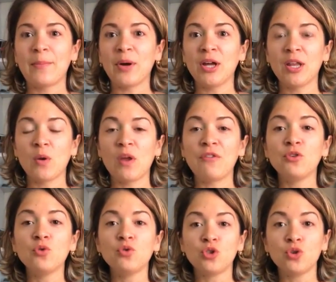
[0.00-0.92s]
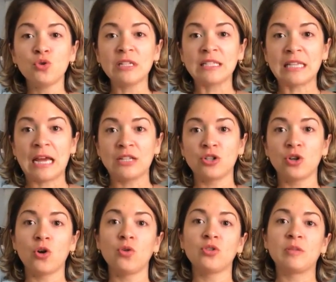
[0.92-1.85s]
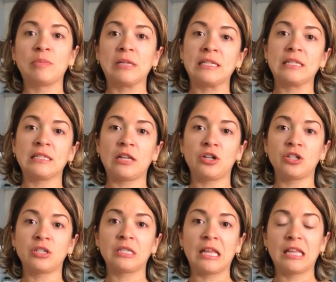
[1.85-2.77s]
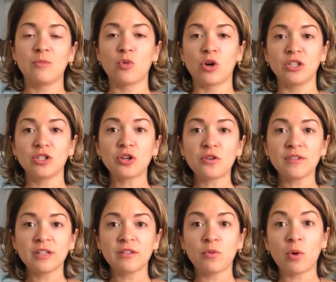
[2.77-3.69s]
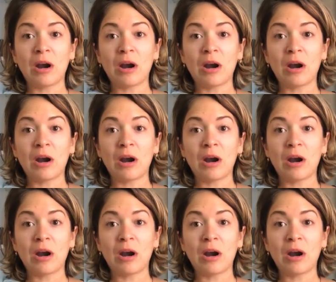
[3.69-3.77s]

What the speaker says: But if you do decide to go to places that are slightly more conservative,